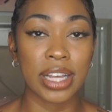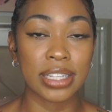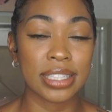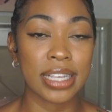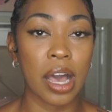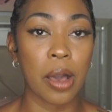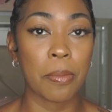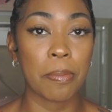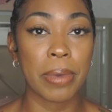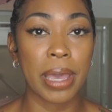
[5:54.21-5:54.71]

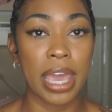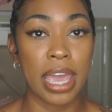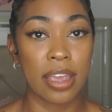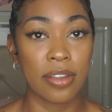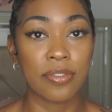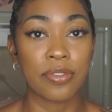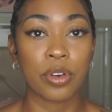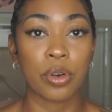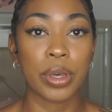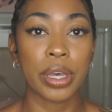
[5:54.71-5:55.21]
That's how
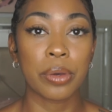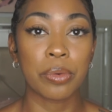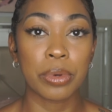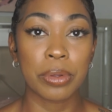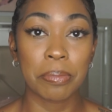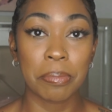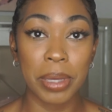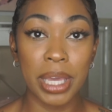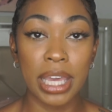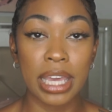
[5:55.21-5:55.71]
painful it
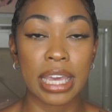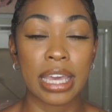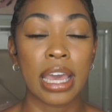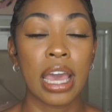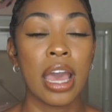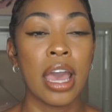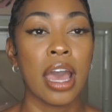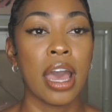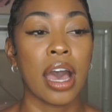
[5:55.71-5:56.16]
would be.